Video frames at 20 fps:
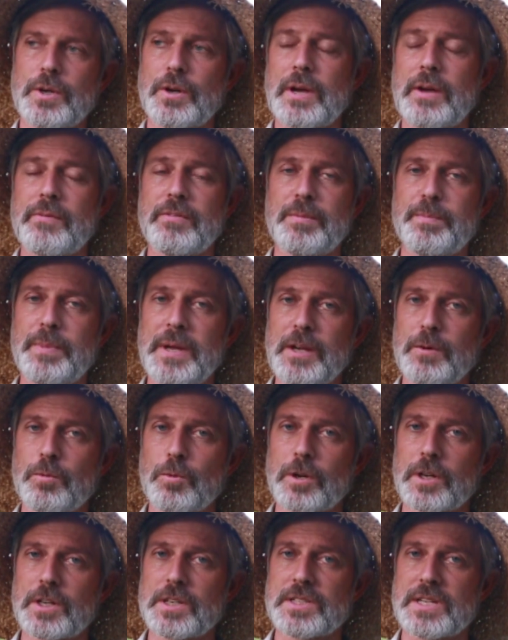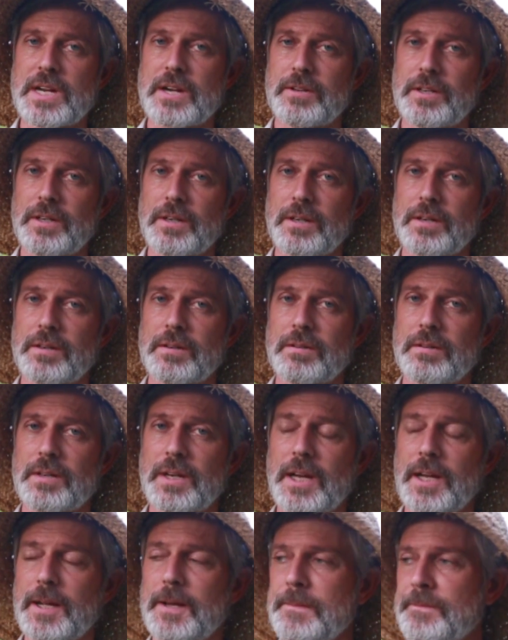don't have any paid workers out here,
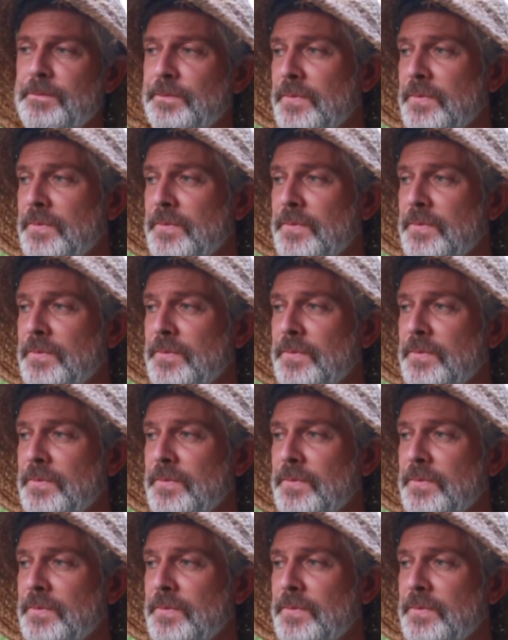okay?